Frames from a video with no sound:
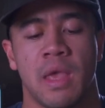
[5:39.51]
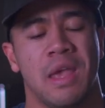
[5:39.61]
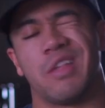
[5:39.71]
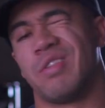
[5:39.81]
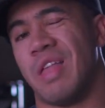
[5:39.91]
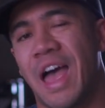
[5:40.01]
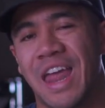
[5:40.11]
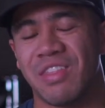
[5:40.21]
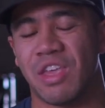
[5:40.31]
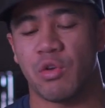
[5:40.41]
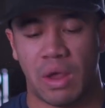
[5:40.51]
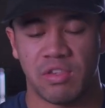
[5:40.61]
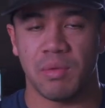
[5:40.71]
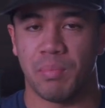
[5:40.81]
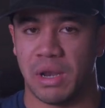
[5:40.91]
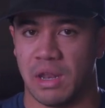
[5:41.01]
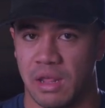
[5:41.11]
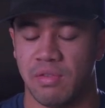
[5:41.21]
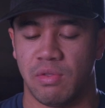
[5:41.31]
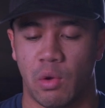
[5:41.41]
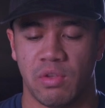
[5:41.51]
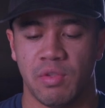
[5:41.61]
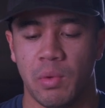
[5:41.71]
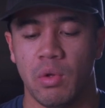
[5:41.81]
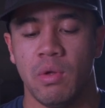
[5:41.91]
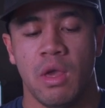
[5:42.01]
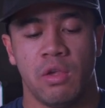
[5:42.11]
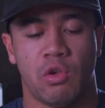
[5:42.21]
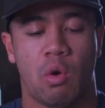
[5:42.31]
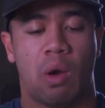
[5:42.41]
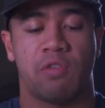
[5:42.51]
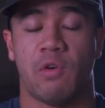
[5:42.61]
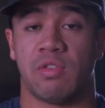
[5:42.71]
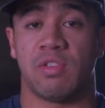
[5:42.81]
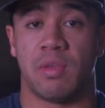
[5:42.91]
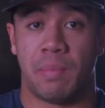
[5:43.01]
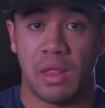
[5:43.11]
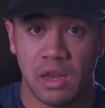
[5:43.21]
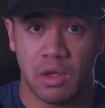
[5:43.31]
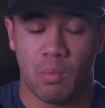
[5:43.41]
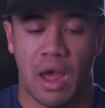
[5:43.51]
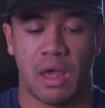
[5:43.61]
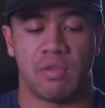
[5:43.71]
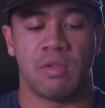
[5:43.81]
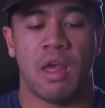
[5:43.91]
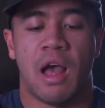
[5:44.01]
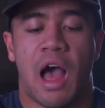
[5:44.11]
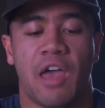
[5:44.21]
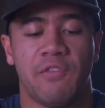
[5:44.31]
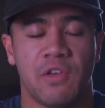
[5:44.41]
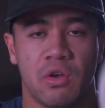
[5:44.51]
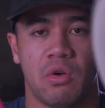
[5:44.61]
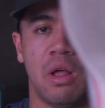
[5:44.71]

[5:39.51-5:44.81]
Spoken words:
It's not anything crazy, but it is noticeable. So as far as stability wise, I feel